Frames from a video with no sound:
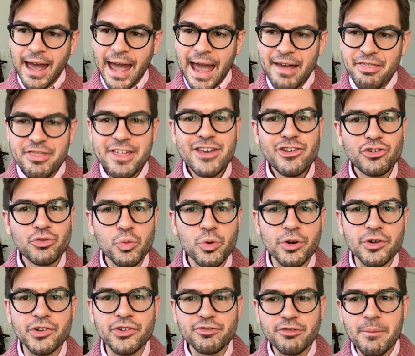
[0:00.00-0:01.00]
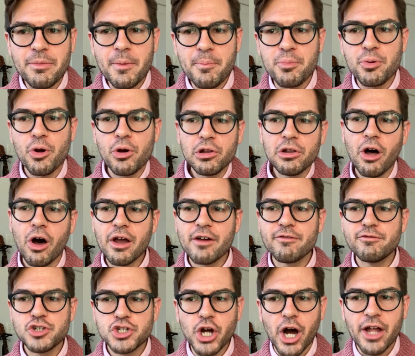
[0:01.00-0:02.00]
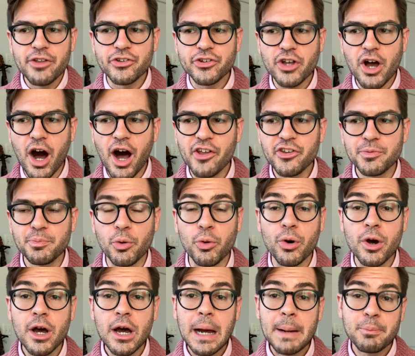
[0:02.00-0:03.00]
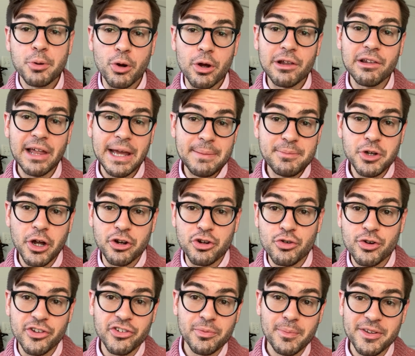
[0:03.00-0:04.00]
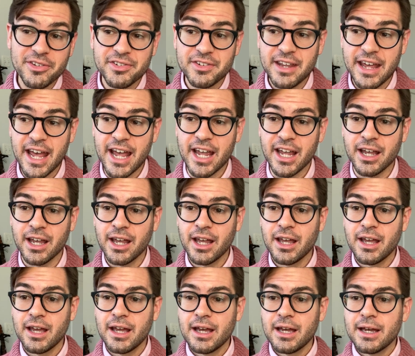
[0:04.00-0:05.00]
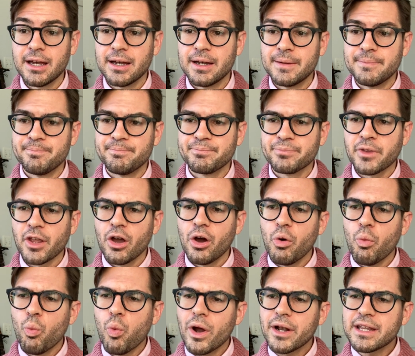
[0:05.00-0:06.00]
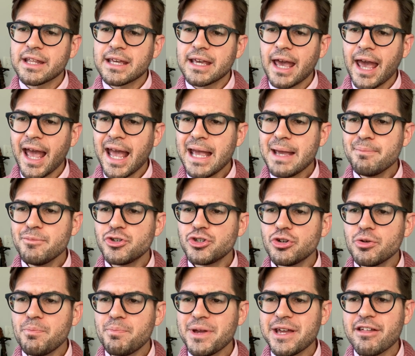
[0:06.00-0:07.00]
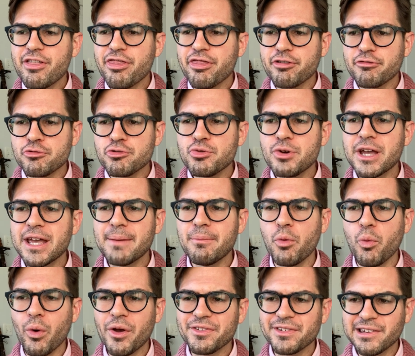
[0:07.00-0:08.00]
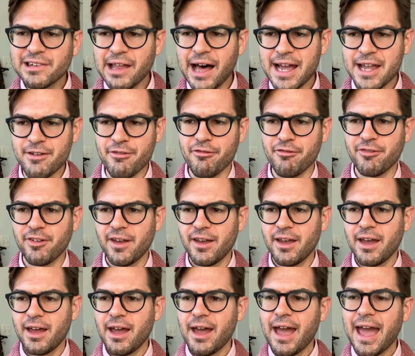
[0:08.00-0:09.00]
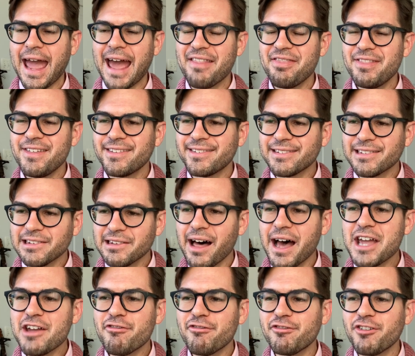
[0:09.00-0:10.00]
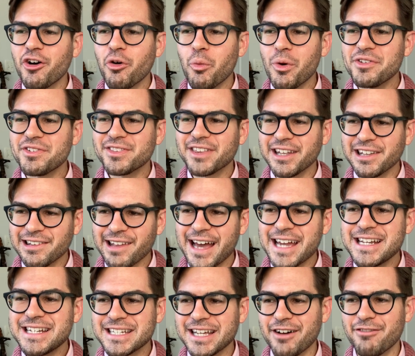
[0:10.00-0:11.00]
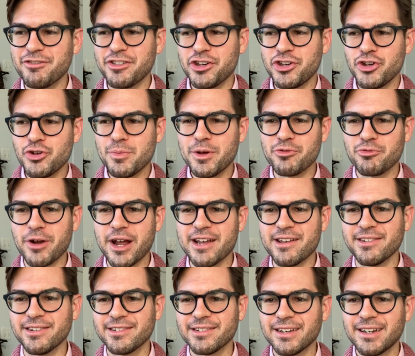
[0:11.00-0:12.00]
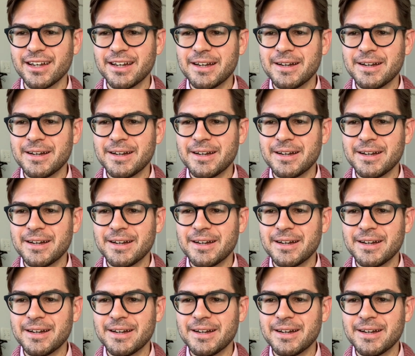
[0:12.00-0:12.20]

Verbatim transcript: And these words from the prologue of John's Gospel proclaimed on Christmas Day what came to be through him was life, and this life was the light of the human race.